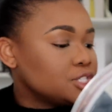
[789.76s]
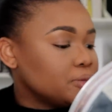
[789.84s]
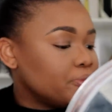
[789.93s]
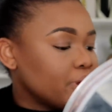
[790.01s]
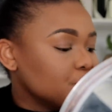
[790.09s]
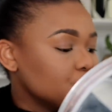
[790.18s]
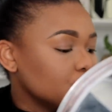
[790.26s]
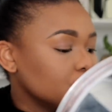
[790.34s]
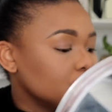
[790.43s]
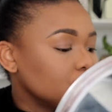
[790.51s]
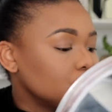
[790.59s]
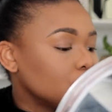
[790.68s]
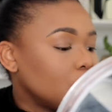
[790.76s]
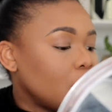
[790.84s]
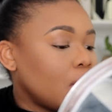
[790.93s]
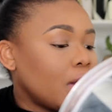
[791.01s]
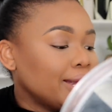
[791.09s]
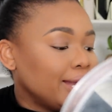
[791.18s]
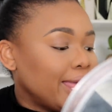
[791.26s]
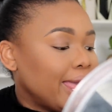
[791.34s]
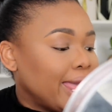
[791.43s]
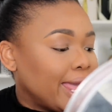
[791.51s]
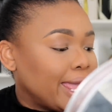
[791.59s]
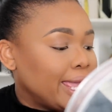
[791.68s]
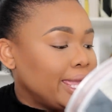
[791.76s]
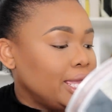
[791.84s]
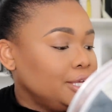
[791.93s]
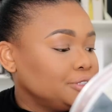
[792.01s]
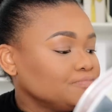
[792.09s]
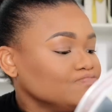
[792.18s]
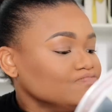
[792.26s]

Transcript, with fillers: the brushes on a